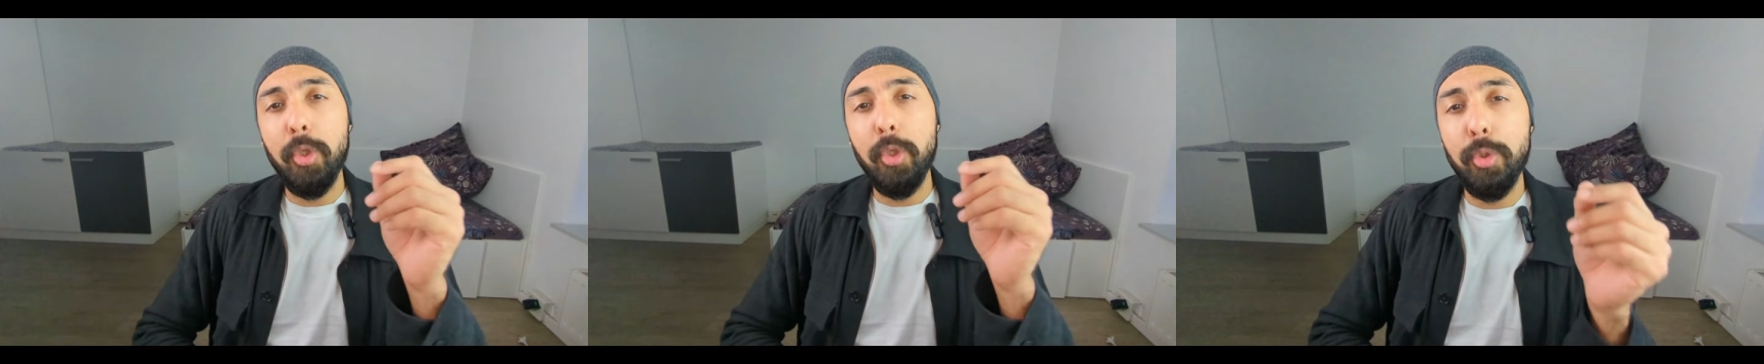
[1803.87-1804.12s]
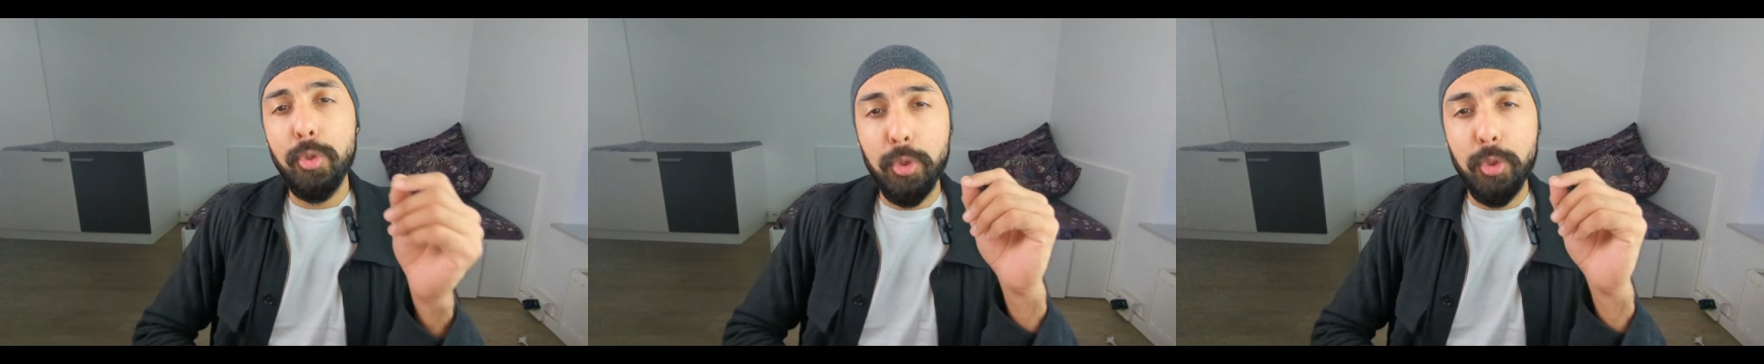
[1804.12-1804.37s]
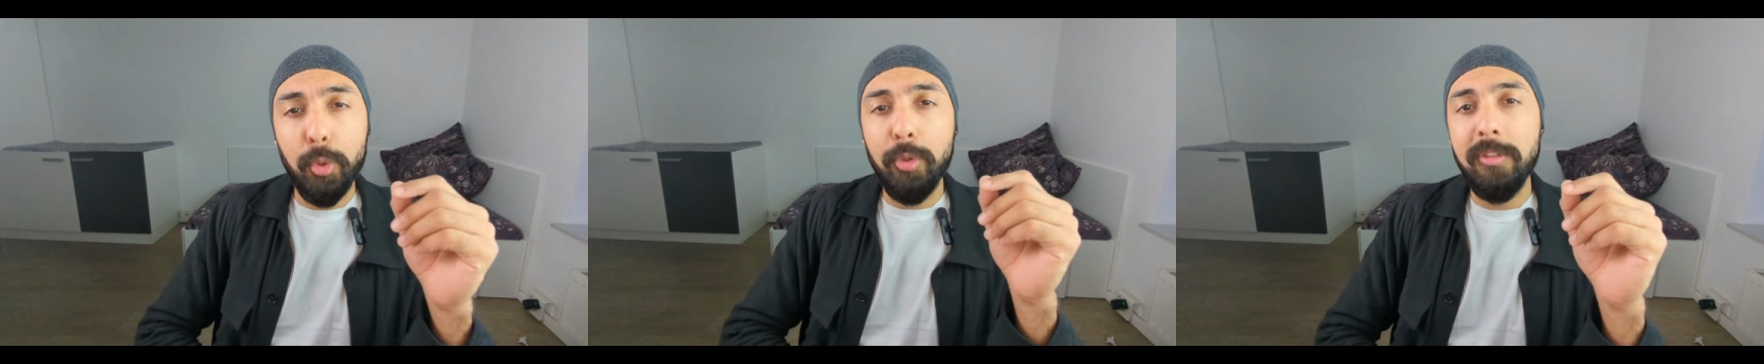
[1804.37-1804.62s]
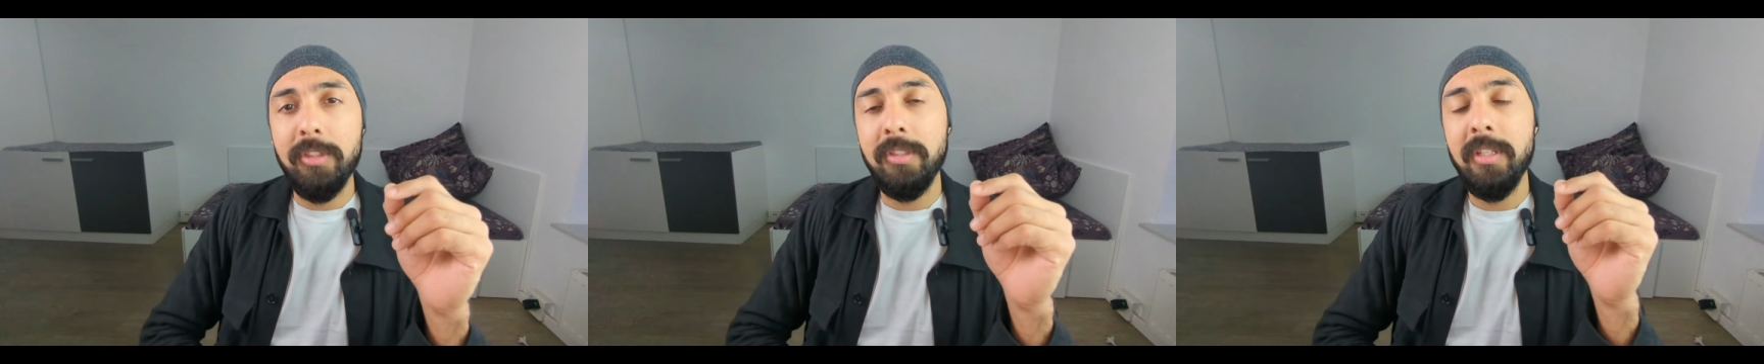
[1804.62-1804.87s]
to
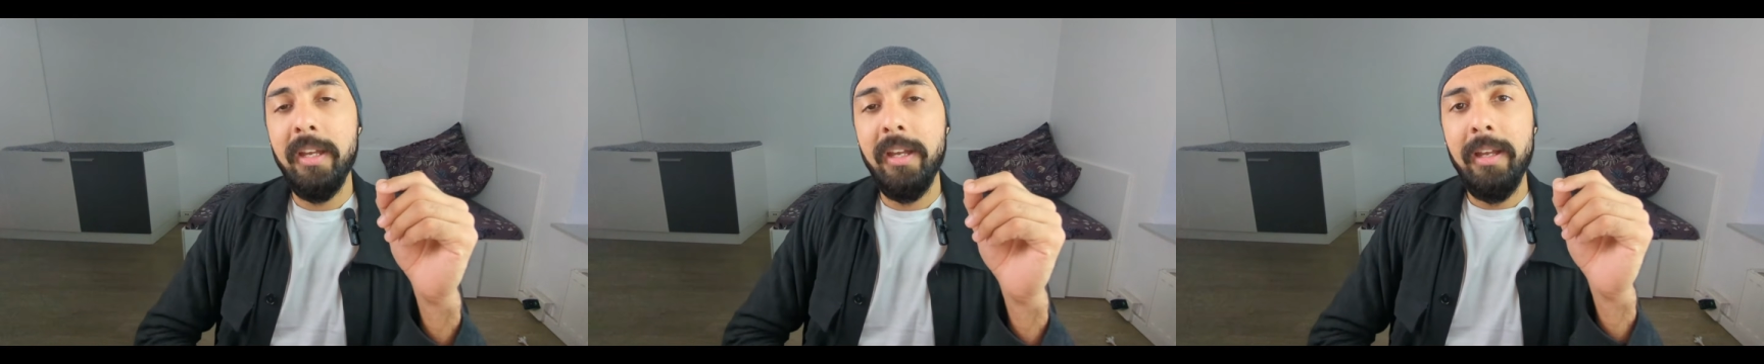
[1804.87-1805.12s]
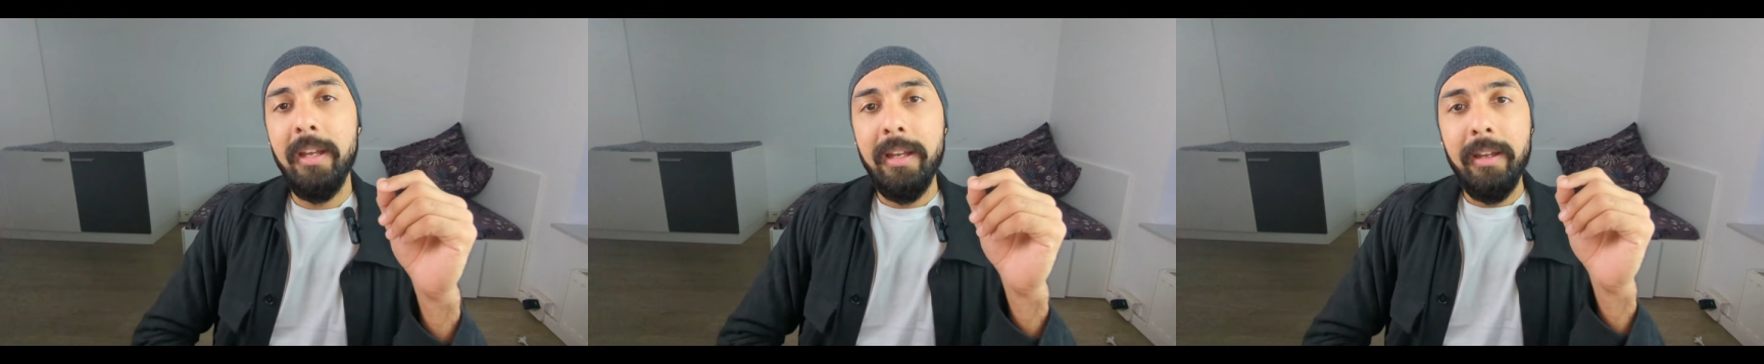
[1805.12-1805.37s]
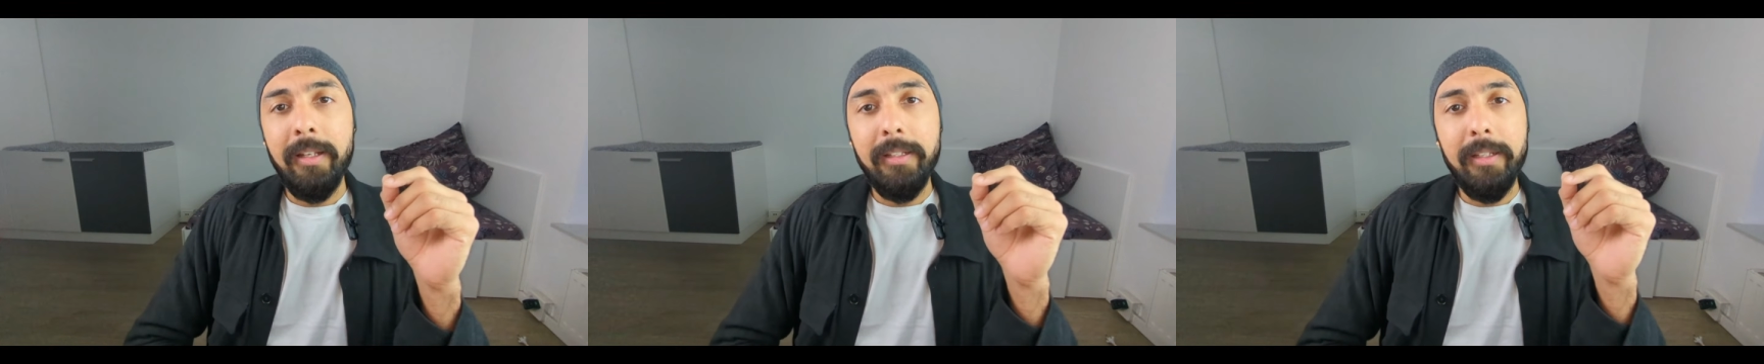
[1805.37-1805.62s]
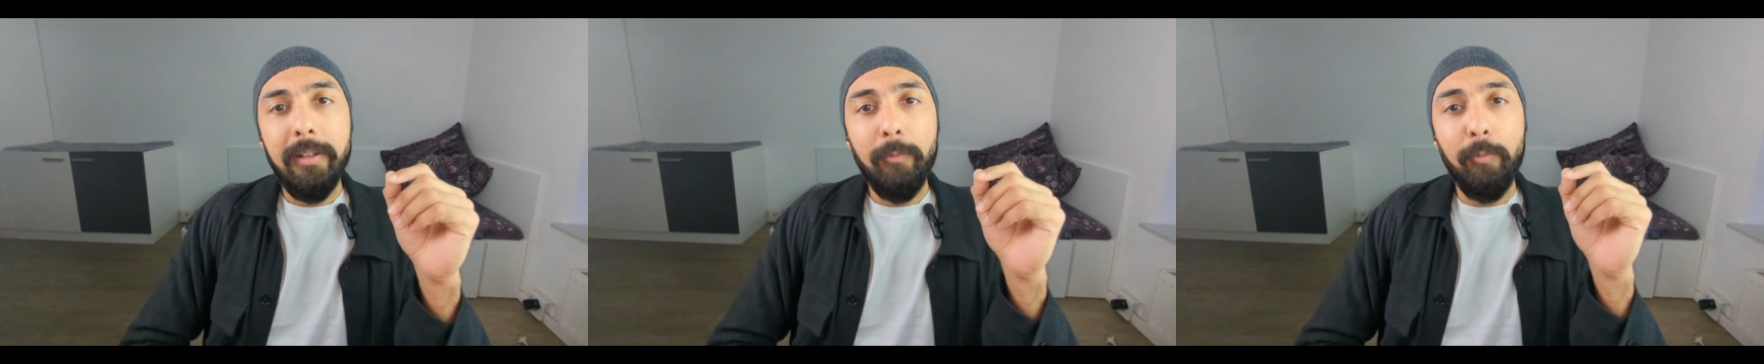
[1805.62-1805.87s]
choose
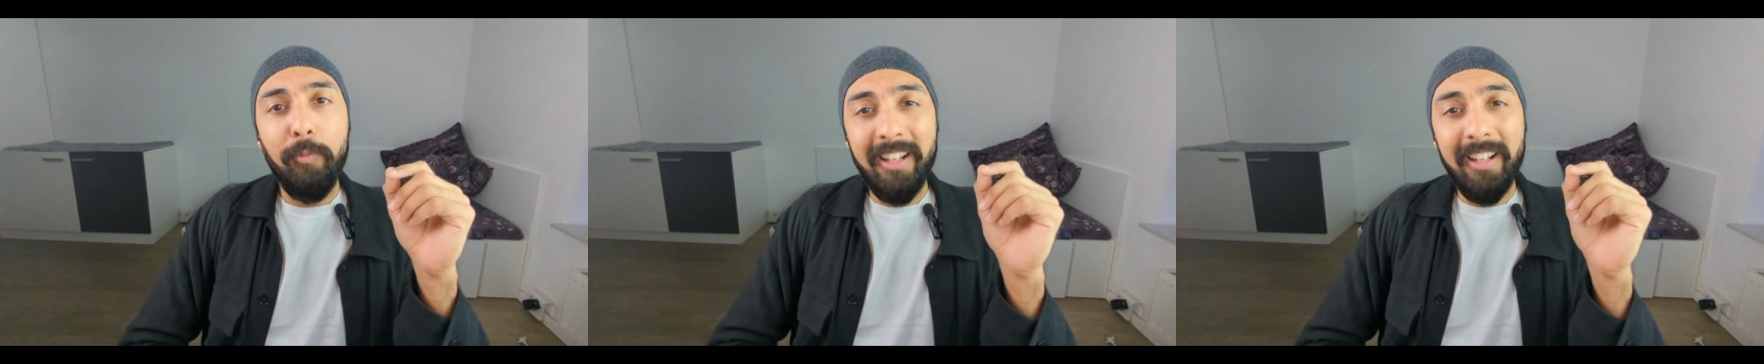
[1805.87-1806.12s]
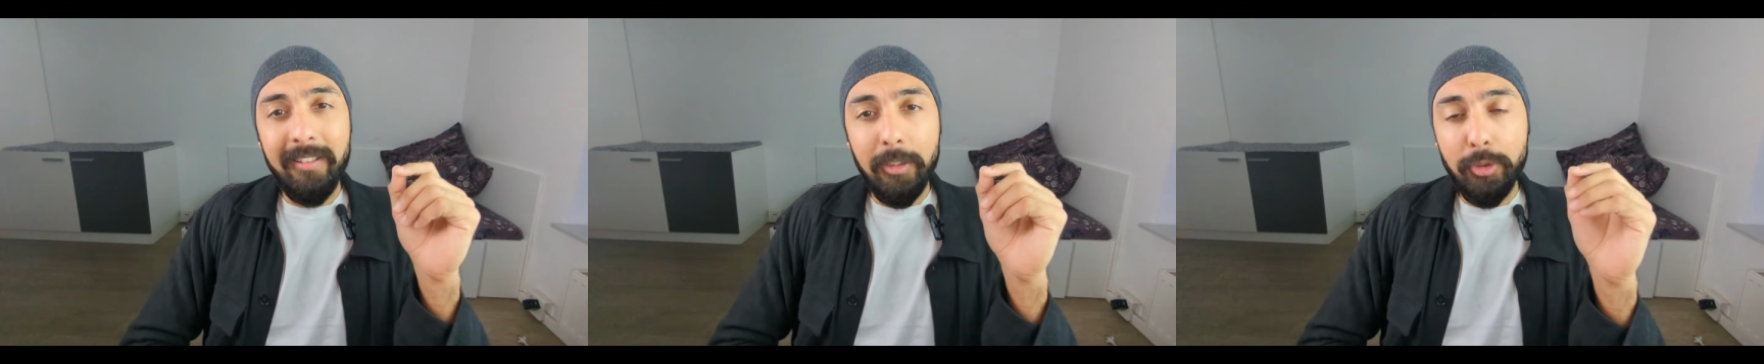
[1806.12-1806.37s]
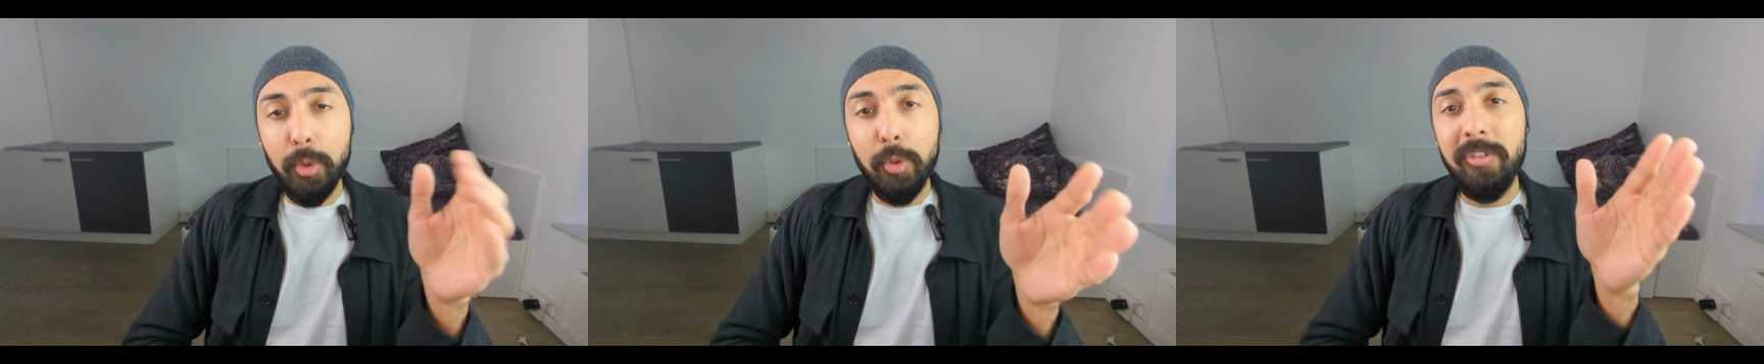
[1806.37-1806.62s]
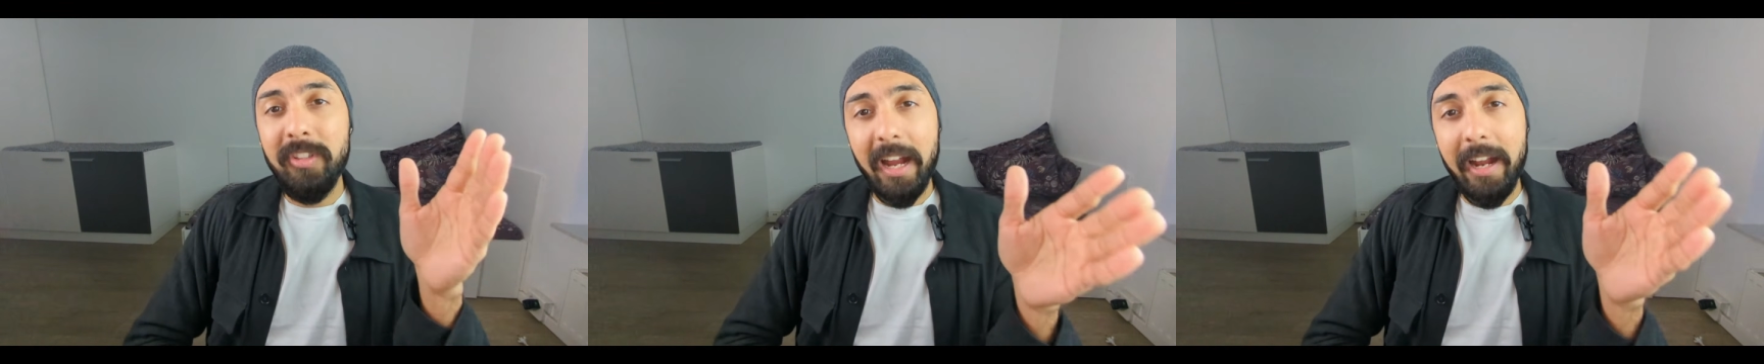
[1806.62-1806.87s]
the